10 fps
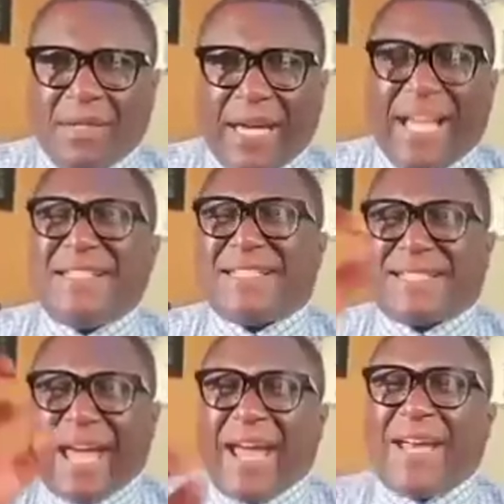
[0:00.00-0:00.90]

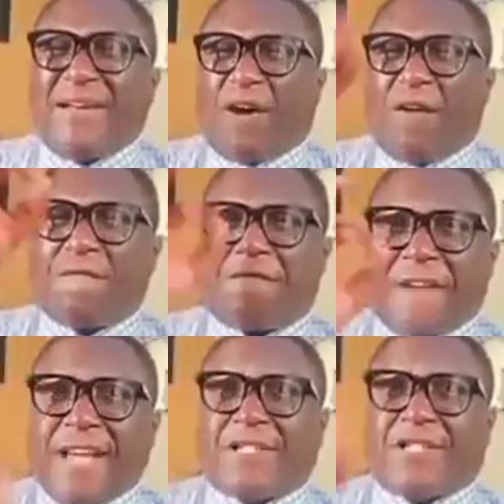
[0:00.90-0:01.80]
Instead of
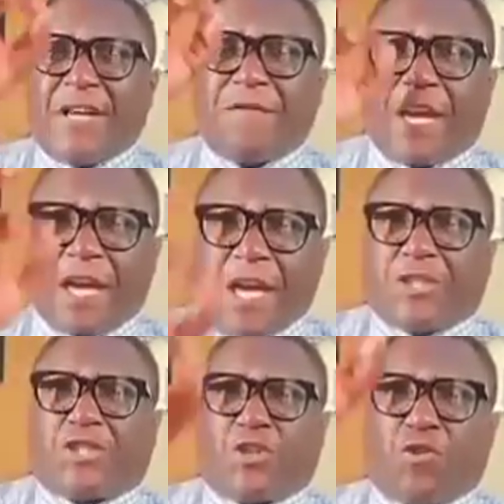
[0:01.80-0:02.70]
facing the
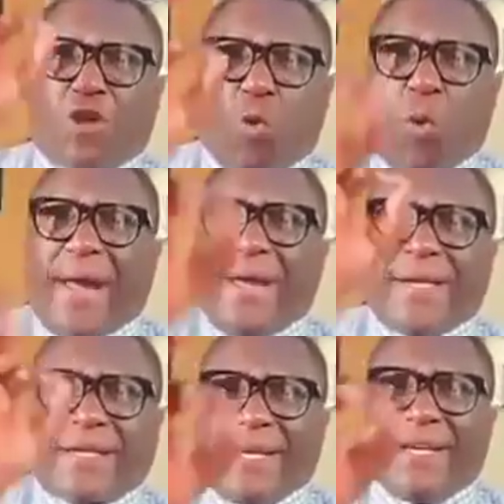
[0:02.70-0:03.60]
issue the way
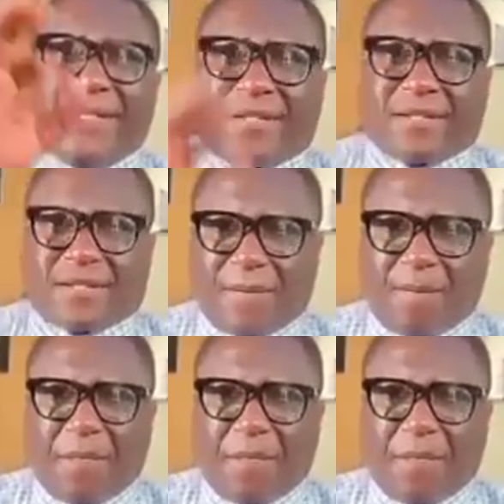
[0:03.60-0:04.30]
it is,